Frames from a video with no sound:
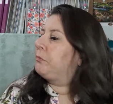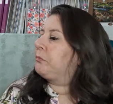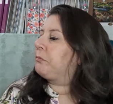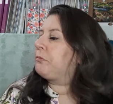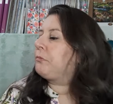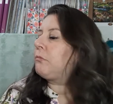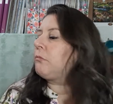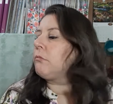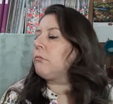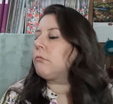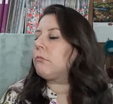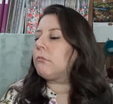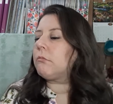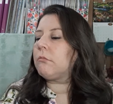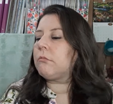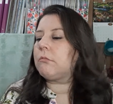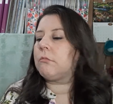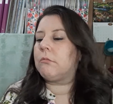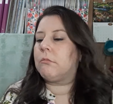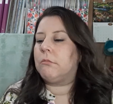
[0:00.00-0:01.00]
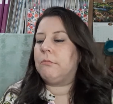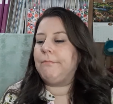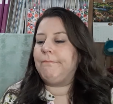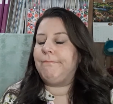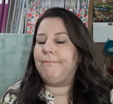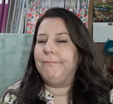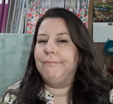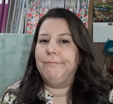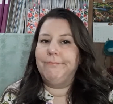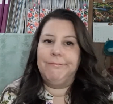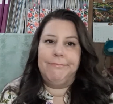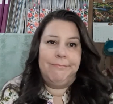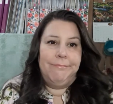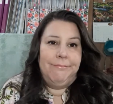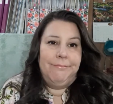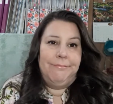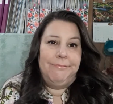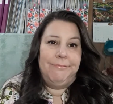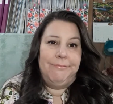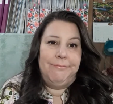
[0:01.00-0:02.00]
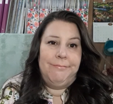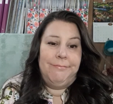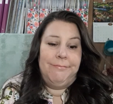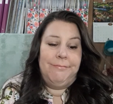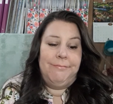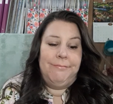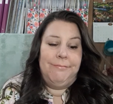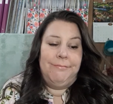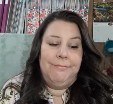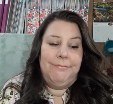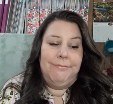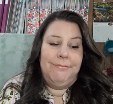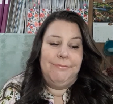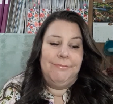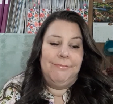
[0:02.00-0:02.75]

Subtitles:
(silence)